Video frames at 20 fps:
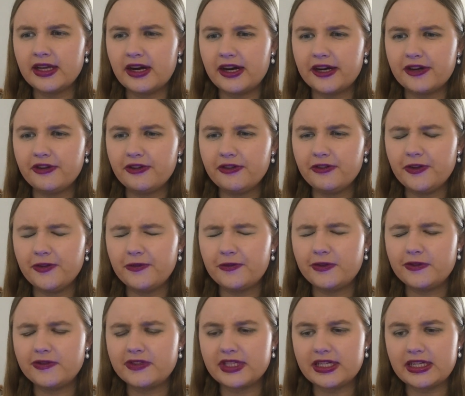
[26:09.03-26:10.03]
I don't know if
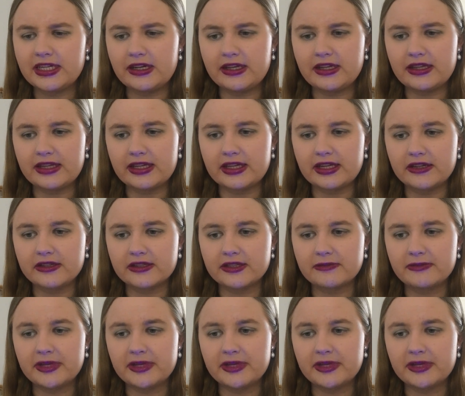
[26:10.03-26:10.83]
we've seen anything else.